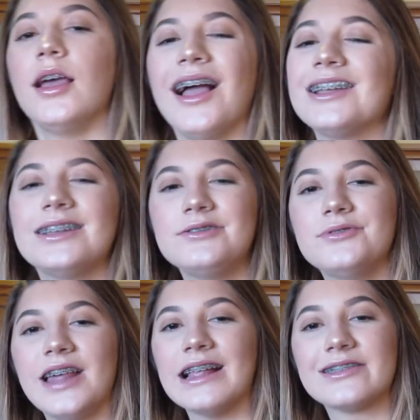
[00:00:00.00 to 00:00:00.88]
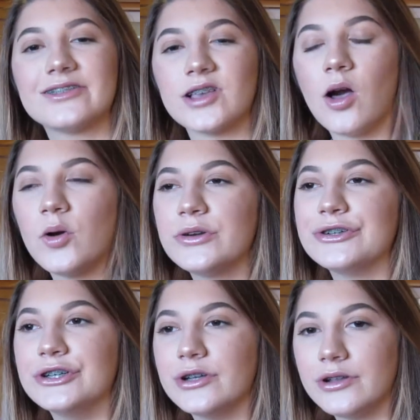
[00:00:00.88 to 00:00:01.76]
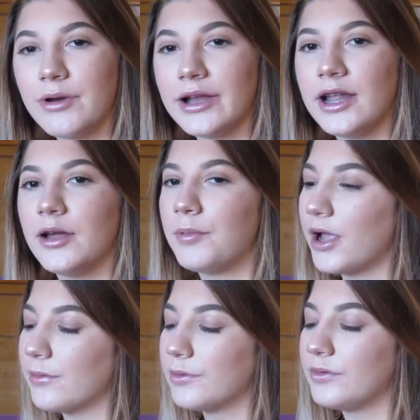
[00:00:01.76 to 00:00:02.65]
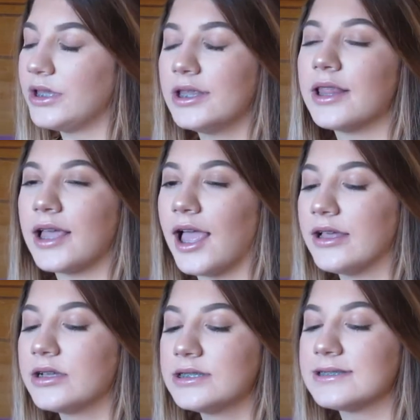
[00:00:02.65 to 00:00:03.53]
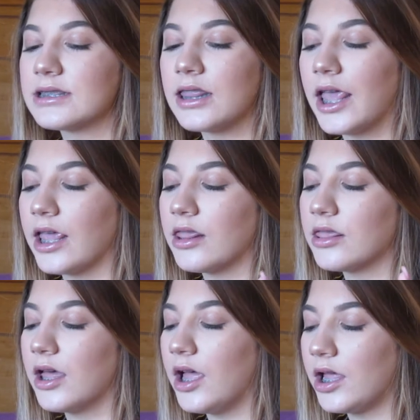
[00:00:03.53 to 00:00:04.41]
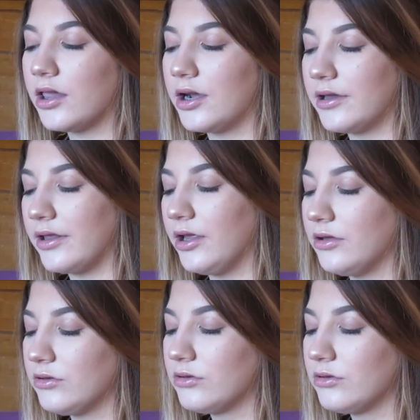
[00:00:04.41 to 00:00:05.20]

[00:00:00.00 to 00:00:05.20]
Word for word: I could do that so good right now, probably. Like, I could slay the hell out of that.